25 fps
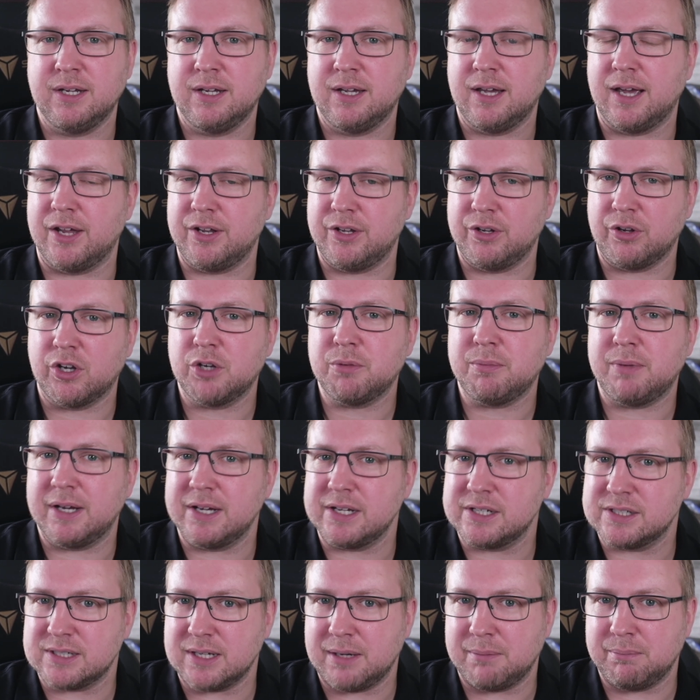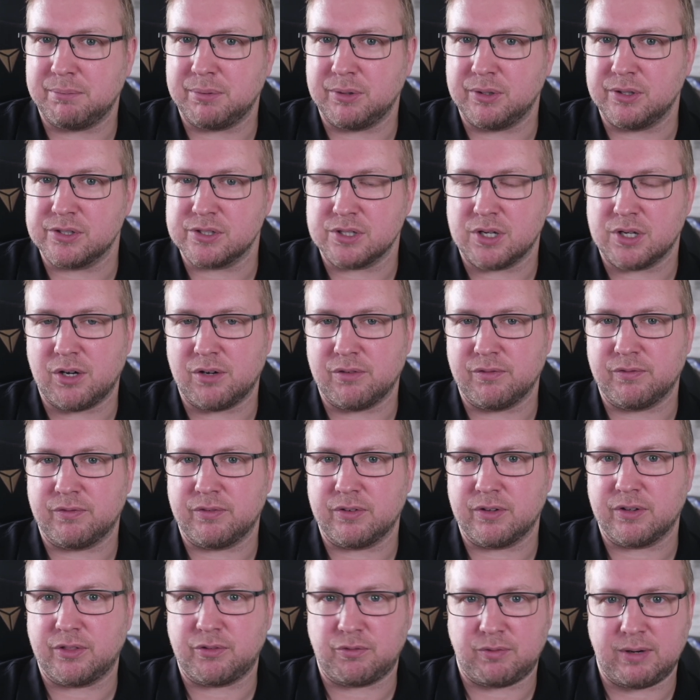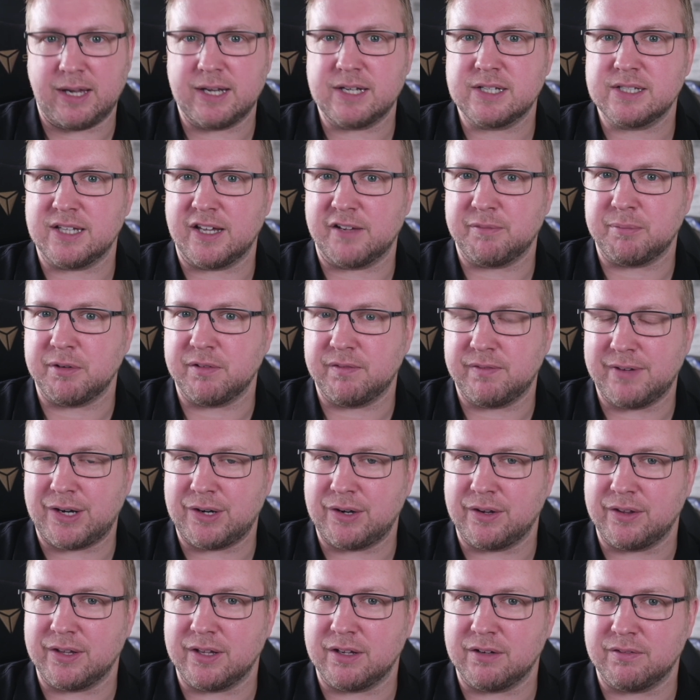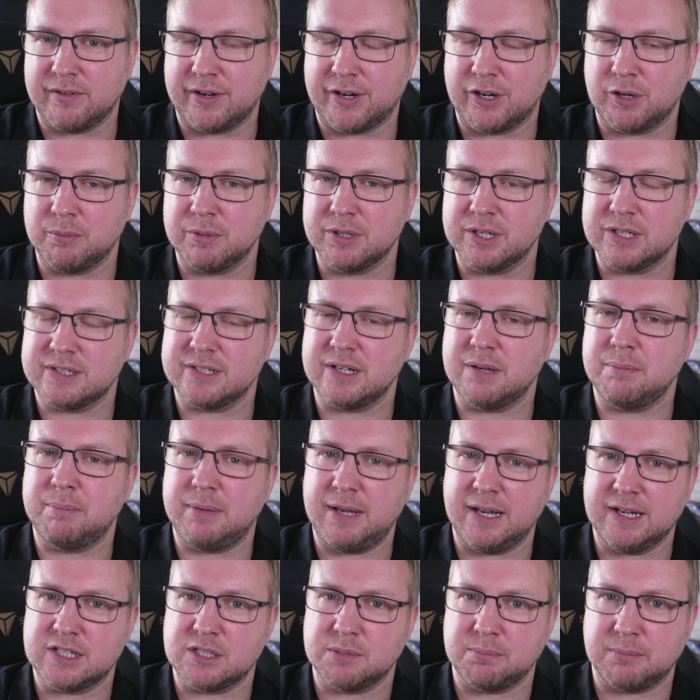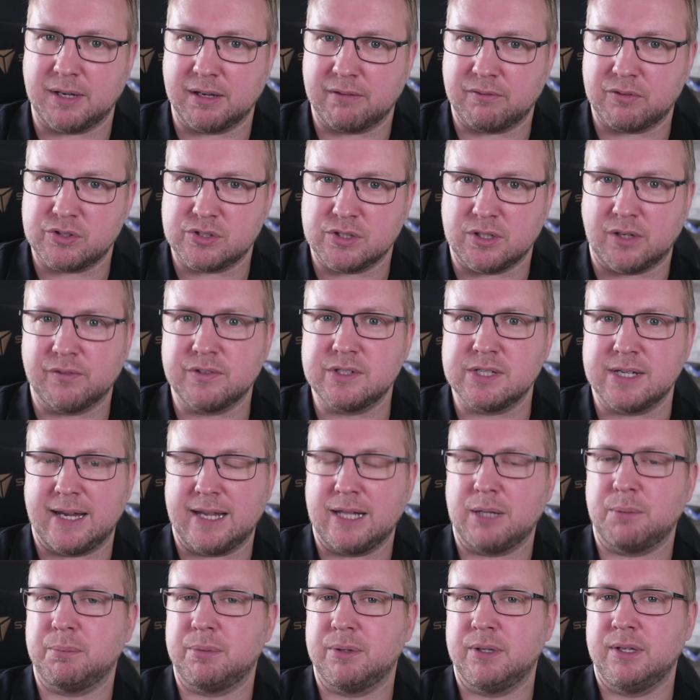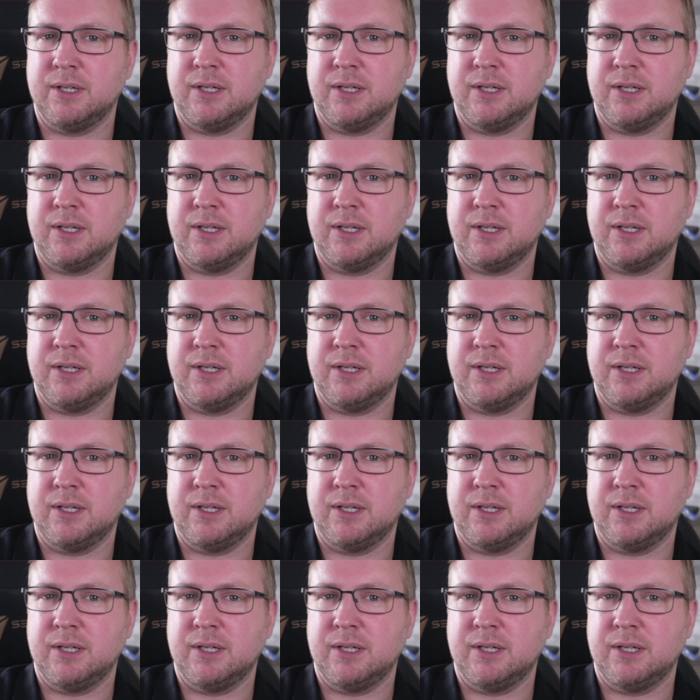anonymize samples of threats that have been found in the environment are sent back to Microsoft to help